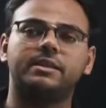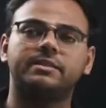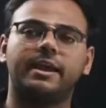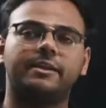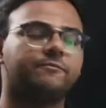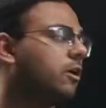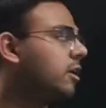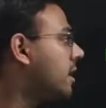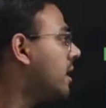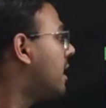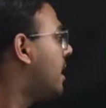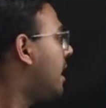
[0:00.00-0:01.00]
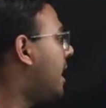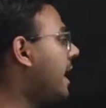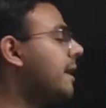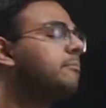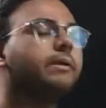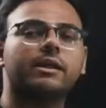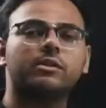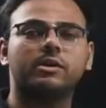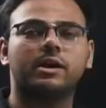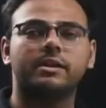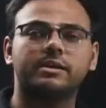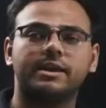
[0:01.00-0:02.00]
designed for IIM Bangalore
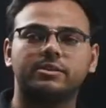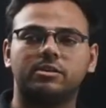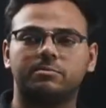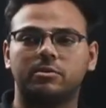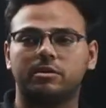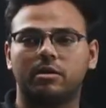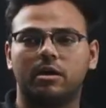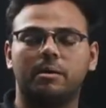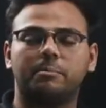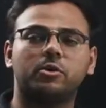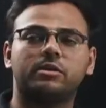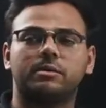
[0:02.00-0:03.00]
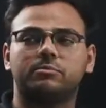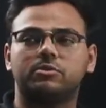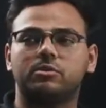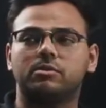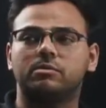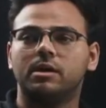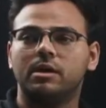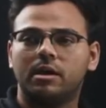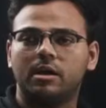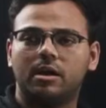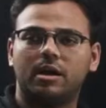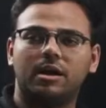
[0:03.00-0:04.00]
undergraduate program. So
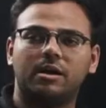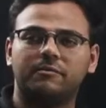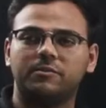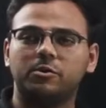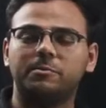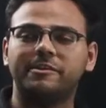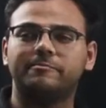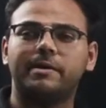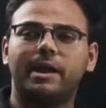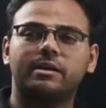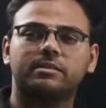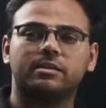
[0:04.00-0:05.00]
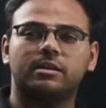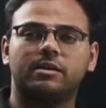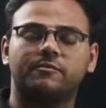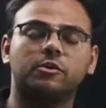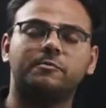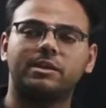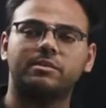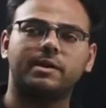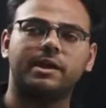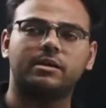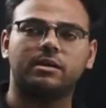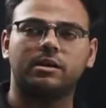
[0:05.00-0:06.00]
a few weeks back,
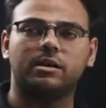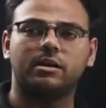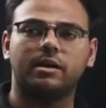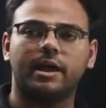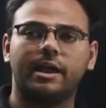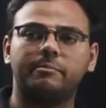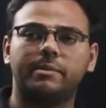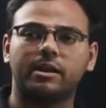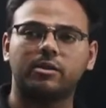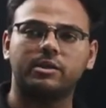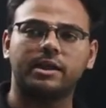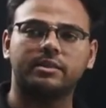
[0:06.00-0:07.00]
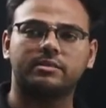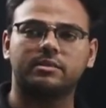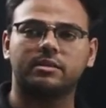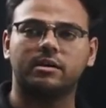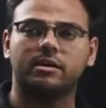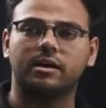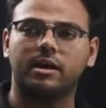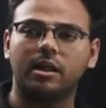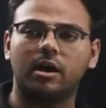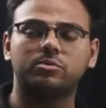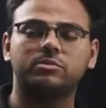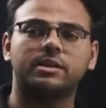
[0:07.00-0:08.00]
IIM Bangalore has
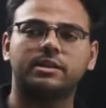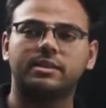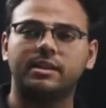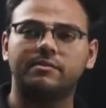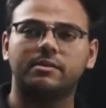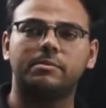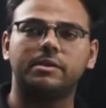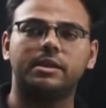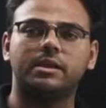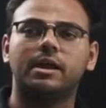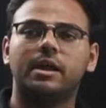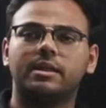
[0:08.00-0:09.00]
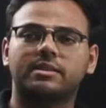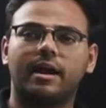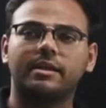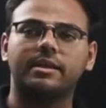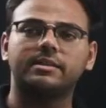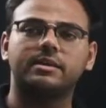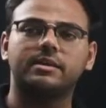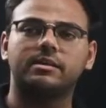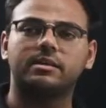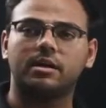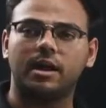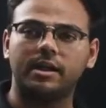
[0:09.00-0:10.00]
announced that they will be starting
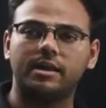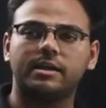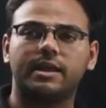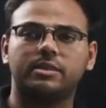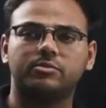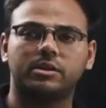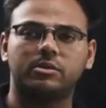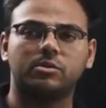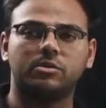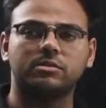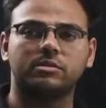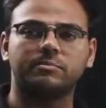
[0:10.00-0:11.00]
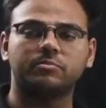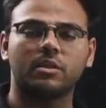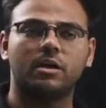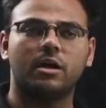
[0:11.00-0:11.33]
their undergraduate course,